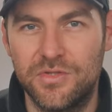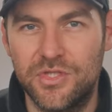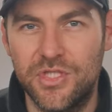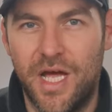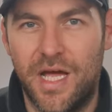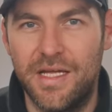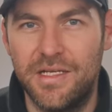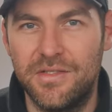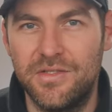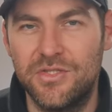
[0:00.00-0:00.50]

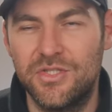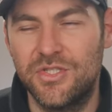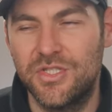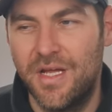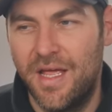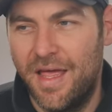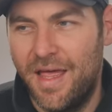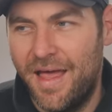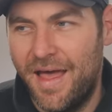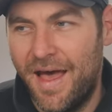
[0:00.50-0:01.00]
change,
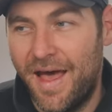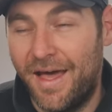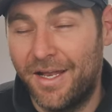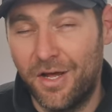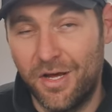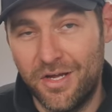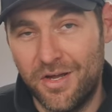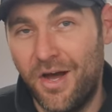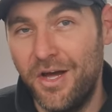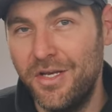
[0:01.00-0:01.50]
and
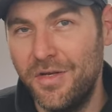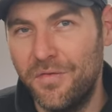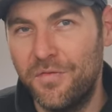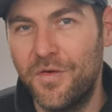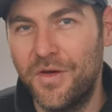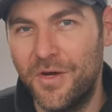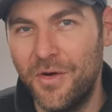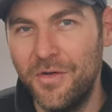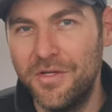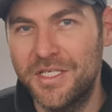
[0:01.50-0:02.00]
I kind of
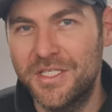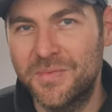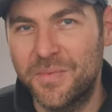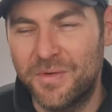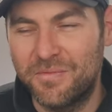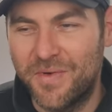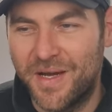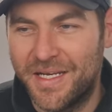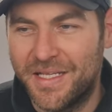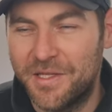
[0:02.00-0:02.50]
forgot this
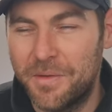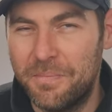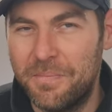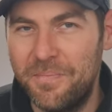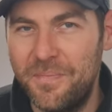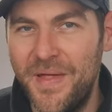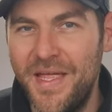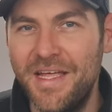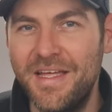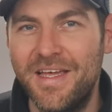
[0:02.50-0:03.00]
one really. The
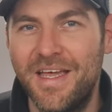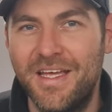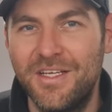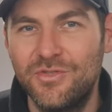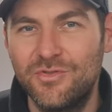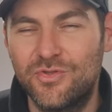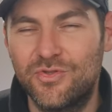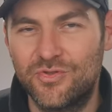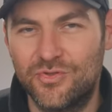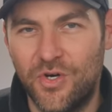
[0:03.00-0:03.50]

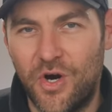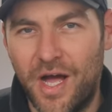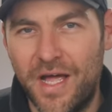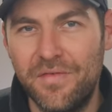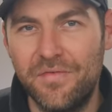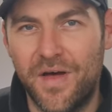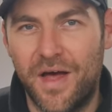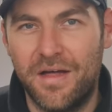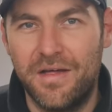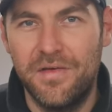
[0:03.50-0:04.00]
big
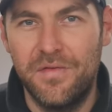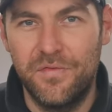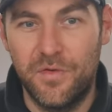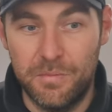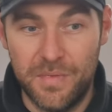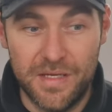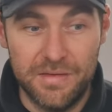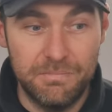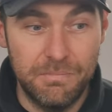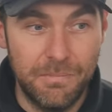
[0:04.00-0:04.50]
driver for
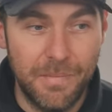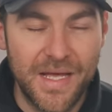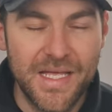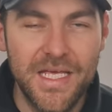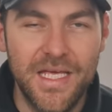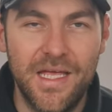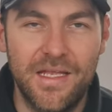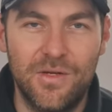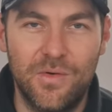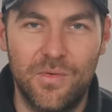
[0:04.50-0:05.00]
me
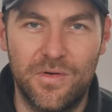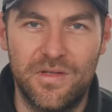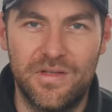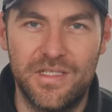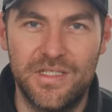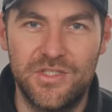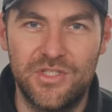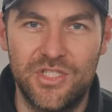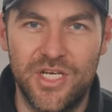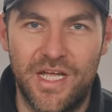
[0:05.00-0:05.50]
making all of
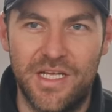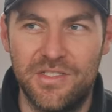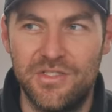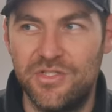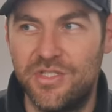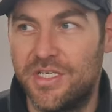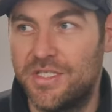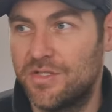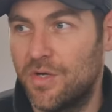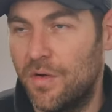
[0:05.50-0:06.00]
these
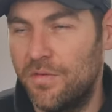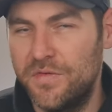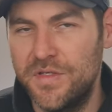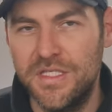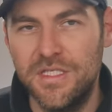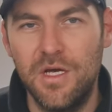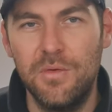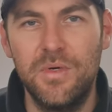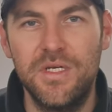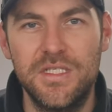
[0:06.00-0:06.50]
changes,
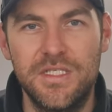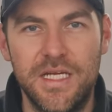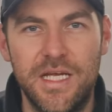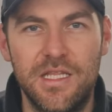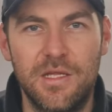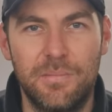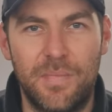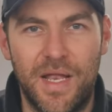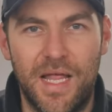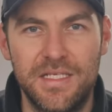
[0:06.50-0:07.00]
obviously I wanted to get
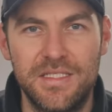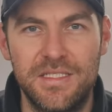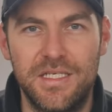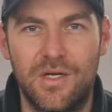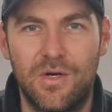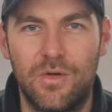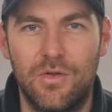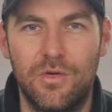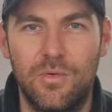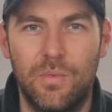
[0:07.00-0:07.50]
the
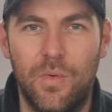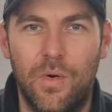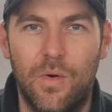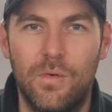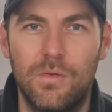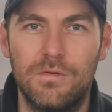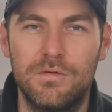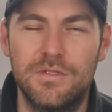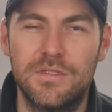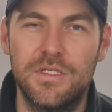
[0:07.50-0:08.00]
plastic on the
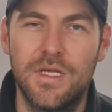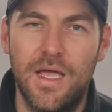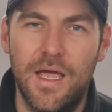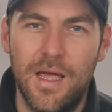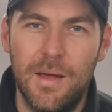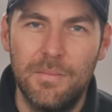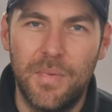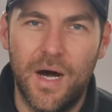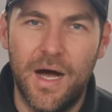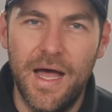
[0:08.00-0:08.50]
walls,
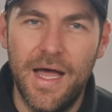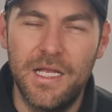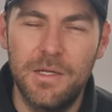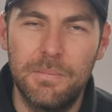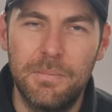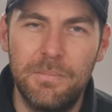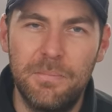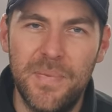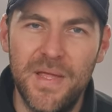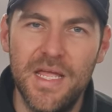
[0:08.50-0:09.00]
but I had a
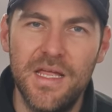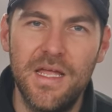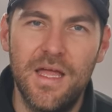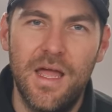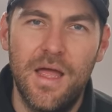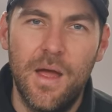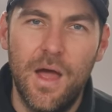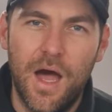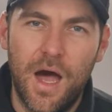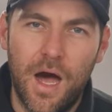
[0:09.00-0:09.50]

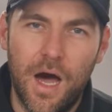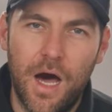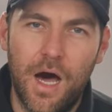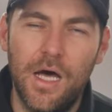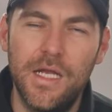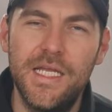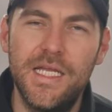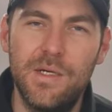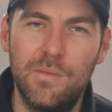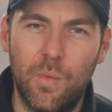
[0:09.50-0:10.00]
big
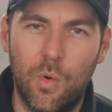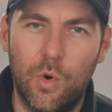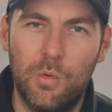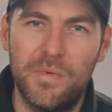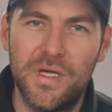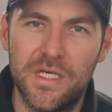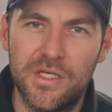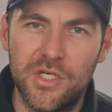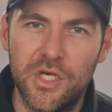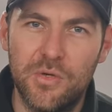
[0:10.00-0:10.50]
honey
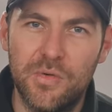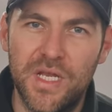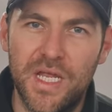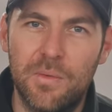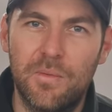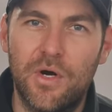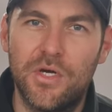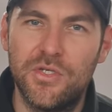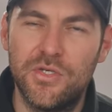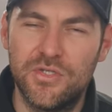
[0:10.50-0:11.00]
warming
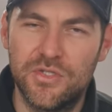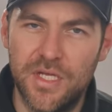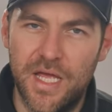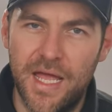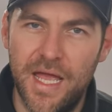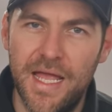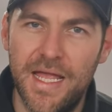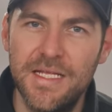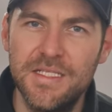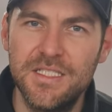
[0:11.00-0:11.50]
unit where I used to
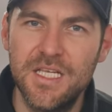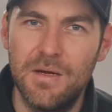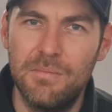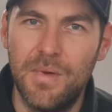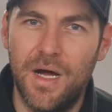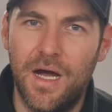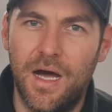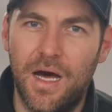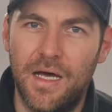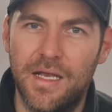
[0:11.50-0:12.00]
heat up
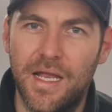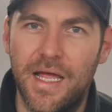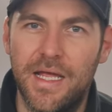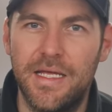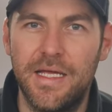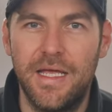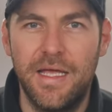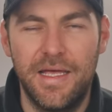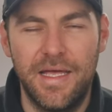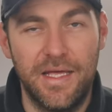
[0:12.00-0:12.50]
my
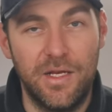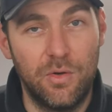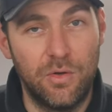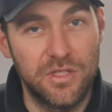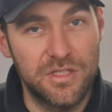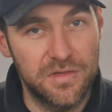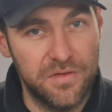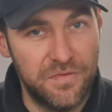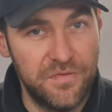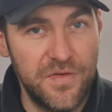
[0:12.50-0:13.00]
honey in
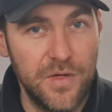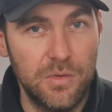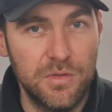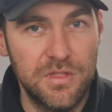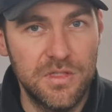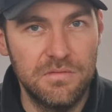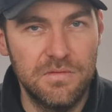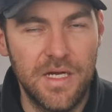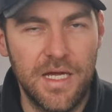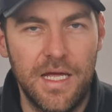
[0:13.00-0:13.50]
order to
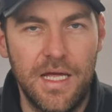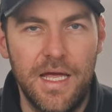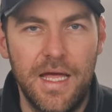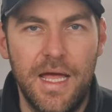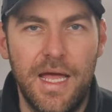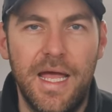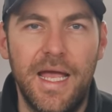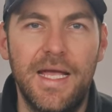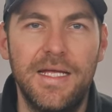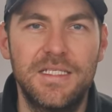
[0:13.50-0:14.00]
filter
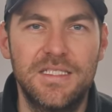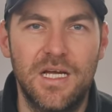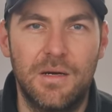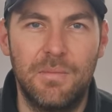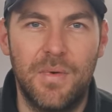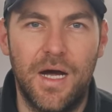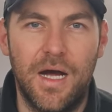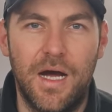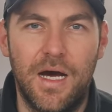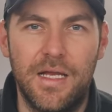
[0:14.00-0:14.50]
it, heat up
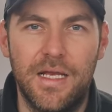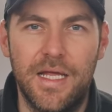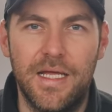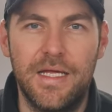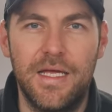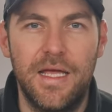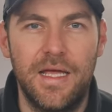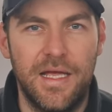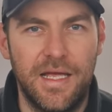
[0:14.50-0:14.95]
my honey